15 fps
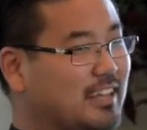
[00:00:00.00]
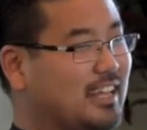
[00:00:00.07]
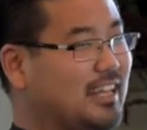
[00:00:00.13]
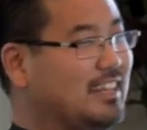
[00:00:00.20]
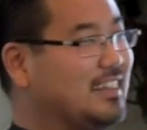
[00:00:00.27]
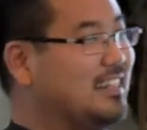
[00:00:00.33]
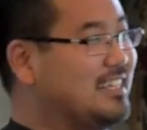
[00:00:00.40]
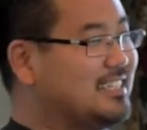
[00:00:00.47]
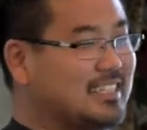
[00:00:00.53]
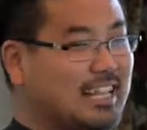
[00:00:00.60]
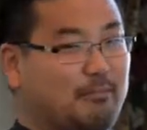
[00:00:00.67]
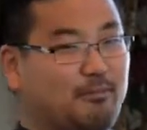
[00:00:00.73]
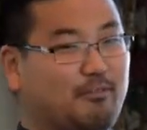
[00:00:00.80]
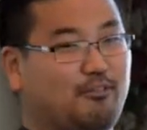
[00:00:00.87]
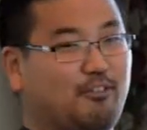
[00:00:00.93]
in this
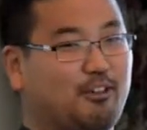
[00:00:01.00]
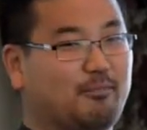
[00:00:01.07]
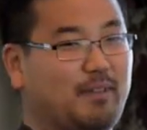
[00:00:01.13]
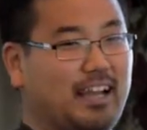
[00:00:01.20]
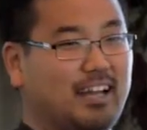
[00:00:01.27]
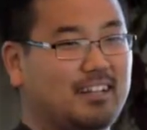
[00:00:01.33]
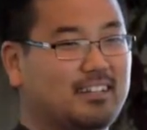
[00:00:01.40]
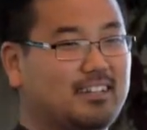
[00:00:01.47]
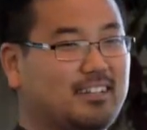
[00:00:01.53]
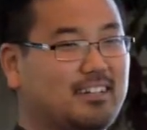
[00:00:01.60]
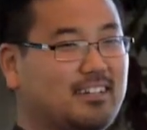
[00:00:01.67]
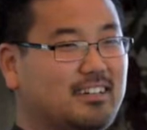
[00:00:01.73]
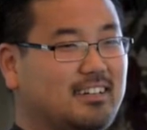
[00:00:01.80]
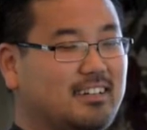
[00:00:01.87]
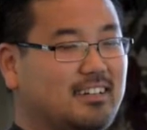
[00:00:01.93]
type of format
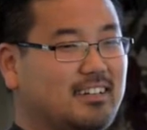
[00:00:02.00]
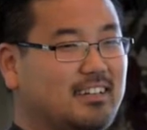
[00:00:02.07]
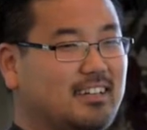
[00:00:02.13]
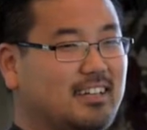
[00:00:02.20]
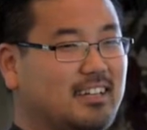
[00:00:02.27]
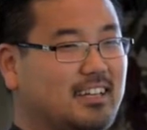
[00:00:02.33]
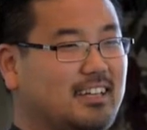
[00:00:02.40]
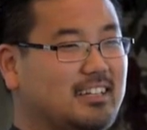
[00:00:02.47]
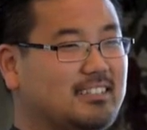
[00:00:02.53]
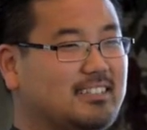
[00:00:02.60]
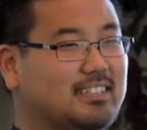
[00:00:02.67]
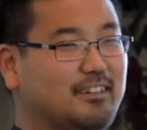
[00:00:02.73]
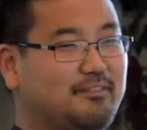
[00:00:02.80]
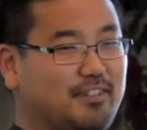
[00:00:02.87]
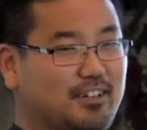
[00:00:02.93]
is
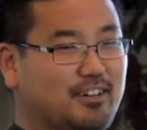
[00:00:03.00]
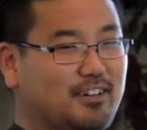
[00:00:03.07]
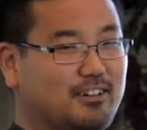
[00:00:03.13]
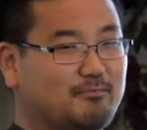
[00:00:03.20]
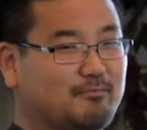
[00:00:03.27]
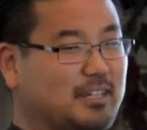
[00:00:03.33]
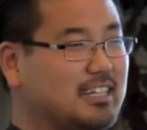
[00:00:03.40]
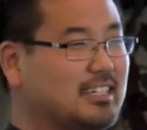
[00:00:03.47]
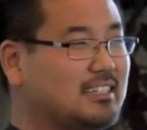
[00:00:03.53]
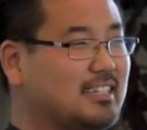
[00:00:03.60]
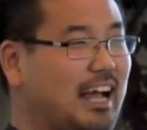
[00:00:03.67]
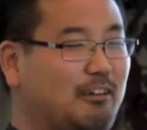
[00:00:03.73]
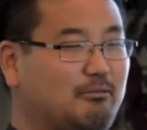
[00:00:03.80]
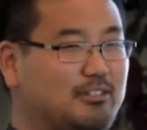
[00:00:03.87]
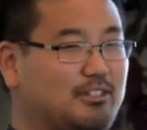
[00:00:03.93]
difficult because
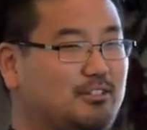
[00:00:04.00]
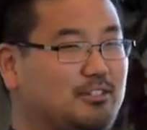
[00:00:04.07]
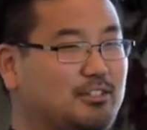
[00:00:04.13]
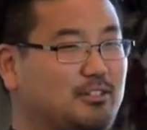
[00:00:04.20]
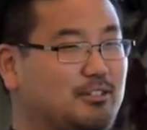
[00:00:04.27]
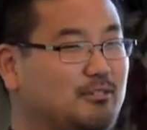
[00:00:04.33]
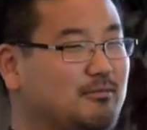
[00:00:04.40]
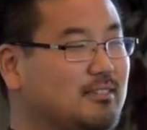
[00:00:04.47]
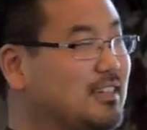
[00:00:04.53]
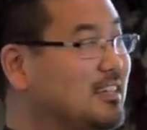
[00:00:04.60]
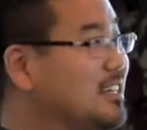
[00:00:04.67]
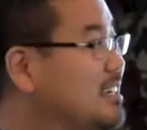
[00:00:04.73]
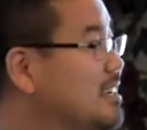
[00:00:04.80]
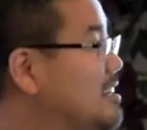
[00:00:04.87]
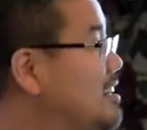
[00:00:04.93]
I was used to
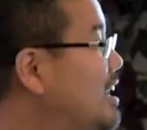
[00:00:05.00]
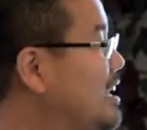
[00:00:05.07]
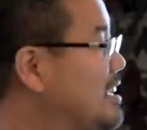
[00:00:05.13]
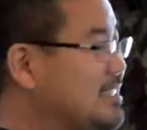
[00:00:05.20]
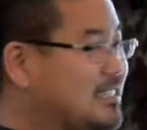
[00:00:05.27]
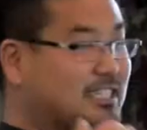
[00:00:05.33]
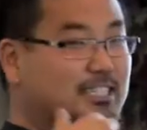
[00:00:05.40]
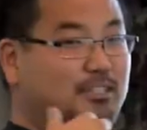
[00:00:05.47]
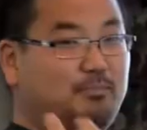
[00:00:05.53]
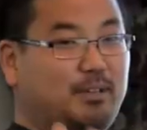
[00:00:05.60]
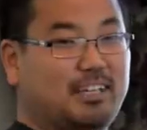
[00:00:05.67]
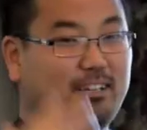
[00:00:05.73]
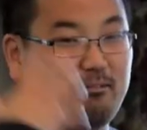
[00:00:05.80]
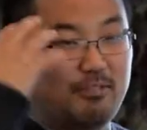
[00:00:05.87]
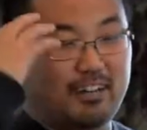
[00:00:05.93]
just
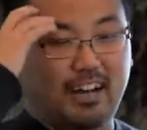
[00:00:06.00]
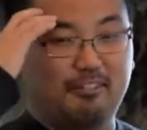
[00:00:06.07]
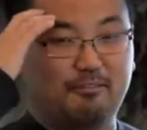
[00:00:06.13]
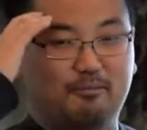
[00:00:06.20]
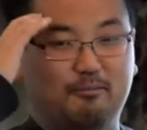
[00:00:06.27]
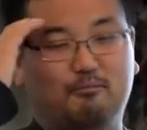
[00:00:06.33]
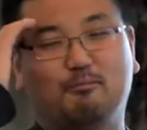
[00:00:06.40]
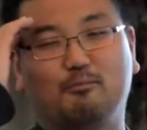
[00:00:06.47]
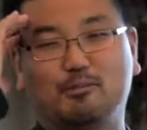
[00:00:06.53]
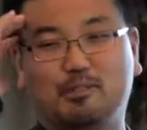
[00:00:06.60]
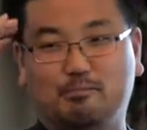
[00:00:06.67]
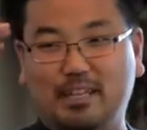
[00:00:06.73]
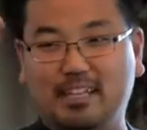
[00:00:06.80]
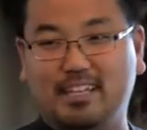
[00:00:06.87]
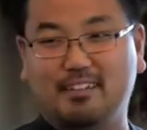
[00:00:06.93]

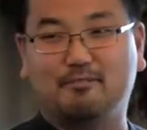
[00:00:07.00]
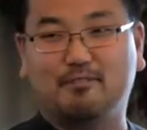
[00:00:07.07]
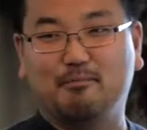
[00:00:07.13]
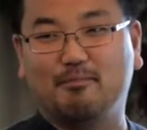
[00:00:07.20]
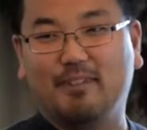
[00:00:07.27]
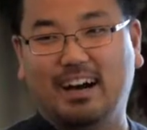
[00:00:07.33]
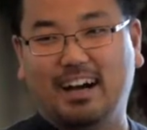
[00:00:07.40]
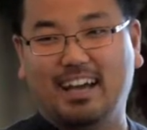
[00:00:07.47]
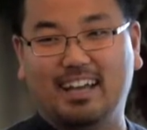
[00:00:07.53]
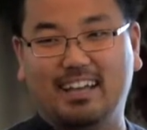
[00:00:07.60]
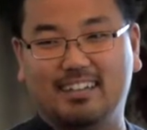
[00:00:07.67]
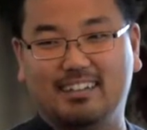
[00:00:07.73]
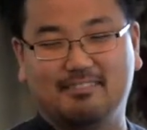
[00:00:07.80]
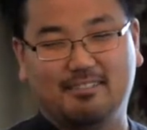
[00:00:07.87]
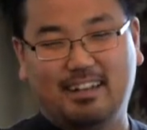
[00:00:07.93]
speaking from
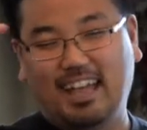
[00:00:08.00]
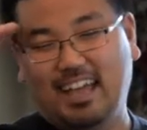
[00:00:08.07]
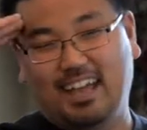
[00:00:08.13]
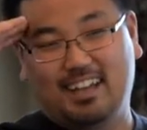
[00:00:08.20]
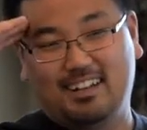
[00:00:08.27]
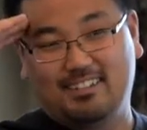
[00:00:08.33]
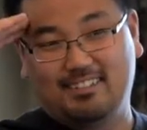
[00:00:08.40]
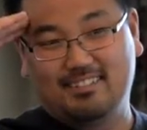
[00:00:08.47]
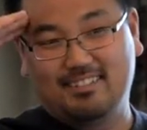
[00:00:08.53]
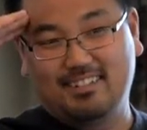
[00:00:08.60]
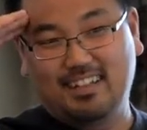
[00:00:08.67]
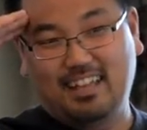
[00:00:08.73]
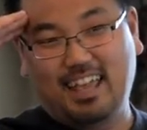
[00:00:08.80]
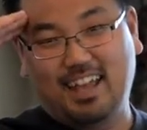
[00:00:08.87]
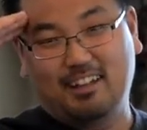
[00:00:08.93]
my head.
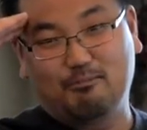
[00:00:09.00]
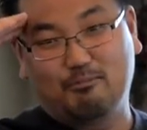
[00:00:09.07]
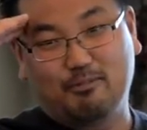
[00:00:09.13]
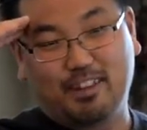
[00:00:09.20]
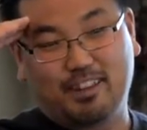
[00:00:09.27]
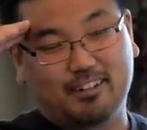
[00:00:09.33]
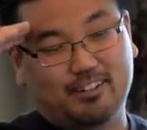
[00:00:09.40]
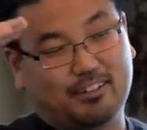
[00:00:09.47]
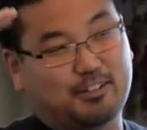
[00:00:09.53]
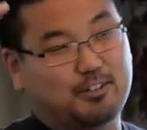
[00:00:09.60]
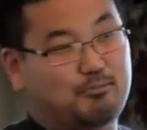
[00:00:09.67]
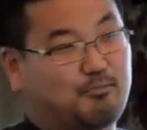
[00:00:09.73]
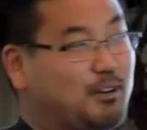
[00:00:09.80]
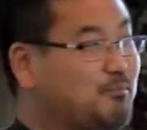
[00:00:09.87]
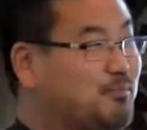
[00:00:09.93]
And whether
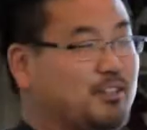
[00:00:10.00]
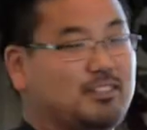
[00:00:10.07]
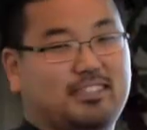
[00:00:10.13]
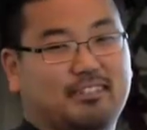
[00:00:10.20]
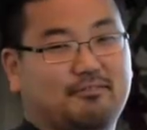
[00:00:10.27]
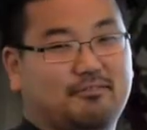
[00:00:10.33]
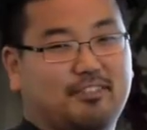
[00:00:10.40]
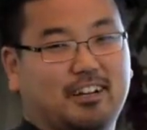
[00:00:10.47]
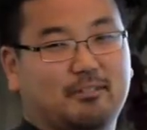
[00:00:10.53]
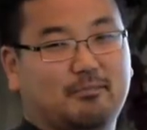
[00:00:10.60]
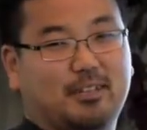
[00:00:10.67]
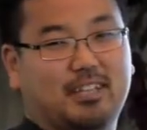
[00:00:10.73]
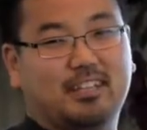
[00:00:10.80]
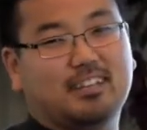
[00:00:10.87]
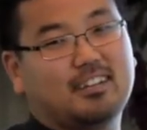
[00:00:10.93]
there's one person in front of
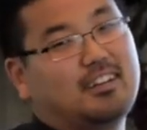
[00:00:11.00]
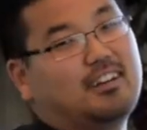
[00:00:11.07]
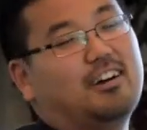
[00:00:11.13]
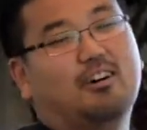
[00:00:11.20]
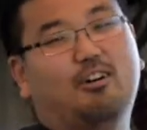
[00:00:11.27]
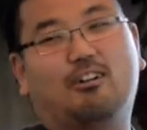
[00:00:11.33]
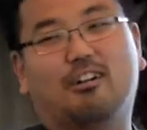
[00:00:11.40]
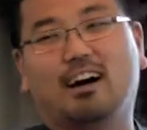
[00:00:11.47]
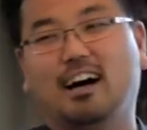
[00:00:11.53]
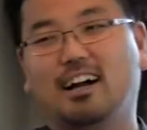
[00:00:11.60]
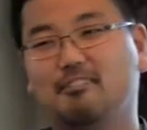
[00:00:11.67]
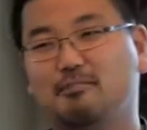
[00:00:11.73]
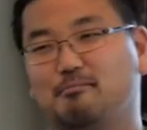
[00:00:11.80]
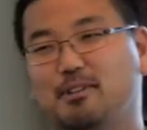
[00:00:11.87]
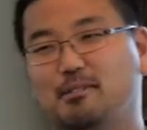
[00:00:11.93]
me or
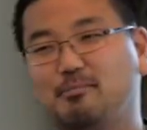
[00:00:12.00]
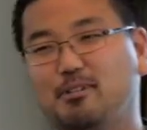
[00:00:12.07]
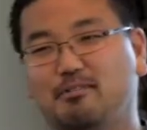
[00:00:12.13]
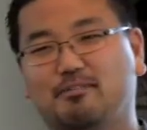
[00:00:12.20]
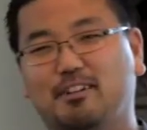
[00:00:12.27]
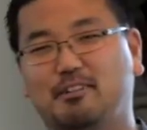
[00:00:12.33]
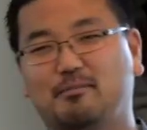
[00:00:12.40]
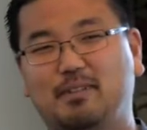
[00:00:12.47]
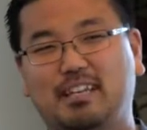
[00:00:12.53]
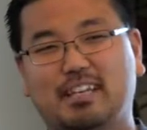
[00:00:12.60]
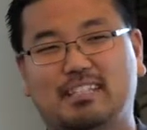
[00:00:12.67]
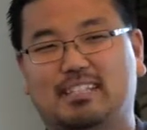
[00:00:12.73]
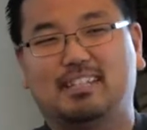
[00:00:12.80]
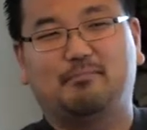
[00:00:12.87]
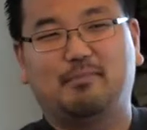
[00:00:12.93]
100 people in front of me,
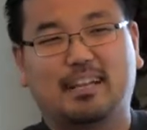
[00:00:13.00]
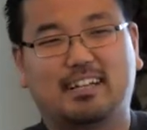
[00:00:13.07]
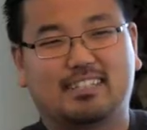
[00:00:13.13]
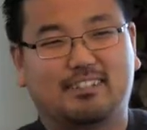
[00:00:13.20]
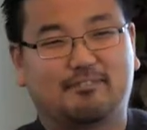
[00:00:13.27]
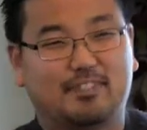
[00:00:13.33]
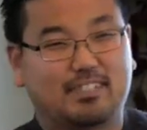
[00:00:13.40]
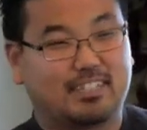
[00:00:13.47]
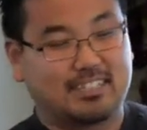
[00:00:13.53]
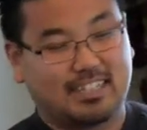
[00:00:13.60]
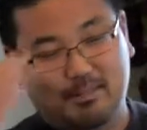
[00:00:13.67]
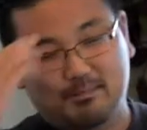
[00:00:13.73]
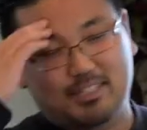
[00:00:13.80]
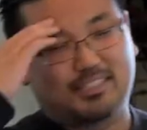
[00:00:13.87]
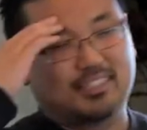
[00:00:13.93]
it didn't make a difference because
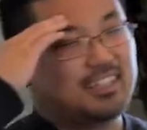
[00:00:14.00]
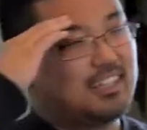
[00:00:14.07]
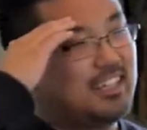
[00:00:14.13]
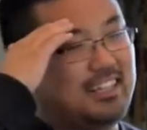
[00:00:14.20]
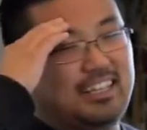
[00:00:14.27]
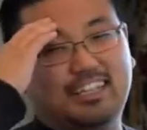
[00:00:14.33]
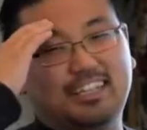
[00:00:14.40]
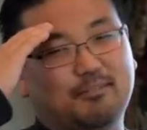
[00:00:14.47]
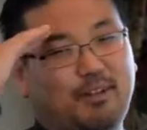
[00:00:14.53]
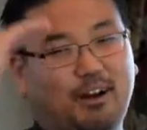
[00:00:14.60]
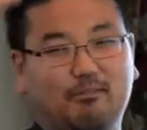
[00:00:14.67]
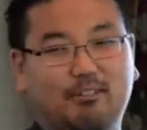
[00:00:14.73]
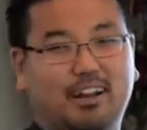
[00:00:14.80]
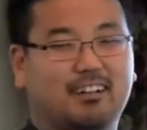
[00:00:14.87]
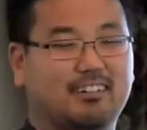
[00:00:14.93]
I'm just thinking
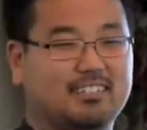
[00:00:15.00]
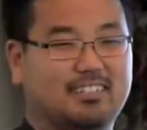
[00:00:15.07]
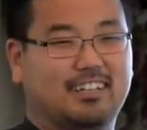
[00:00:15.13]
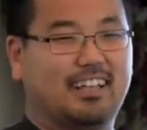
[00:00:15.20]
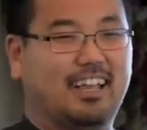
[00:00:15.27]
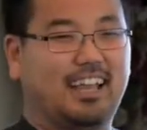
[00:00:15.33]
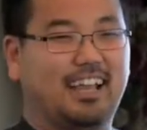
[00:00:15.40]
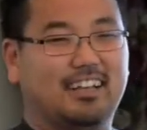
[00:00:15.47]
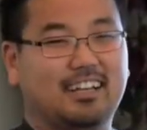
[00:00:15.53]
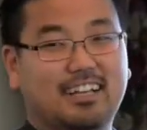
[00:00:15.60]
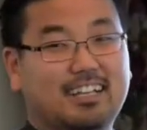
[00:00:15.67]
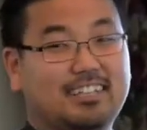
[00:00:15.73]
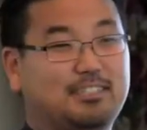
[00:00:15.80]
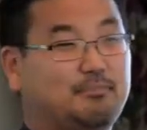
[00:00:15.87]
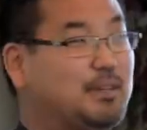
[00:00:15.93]
about what I'm going to say in the head.
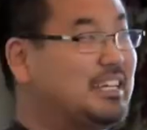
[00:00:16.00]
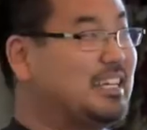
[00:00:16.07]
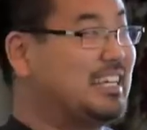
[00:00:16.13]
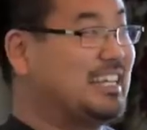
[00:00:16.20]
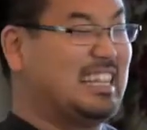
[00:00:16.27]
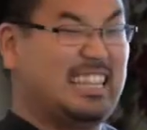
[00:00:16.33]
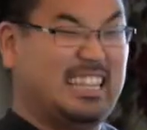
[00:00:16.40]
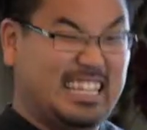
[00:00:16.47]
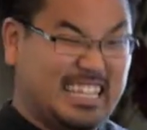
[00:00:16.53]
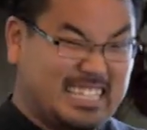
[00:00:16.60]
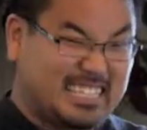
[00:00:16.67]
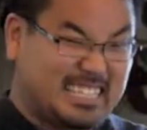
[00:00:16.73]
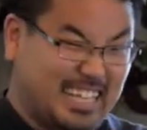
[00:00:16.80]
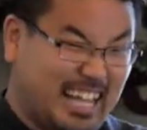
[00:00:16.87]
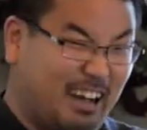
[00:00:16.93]
Speaking in
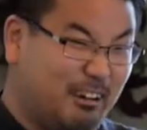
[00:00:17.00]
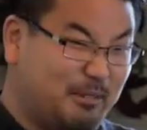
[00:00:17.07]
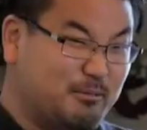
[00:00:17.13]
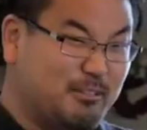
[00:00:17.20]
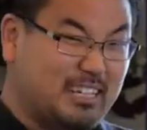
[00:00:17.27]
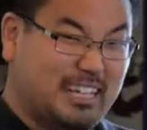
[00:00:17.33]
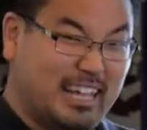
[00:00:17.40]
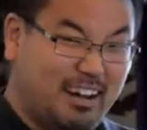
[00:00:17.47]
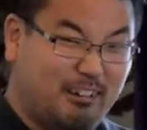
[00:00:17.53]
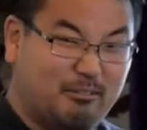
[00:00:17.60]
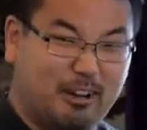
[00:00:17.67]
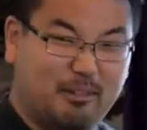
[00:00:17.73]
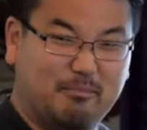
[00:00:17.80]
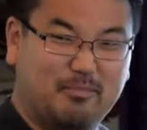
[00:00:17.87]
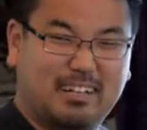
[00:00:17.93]
this, how I'm doing now,
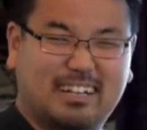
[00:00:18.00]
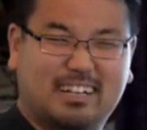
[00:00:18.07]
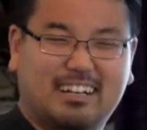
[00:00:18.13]
where I'm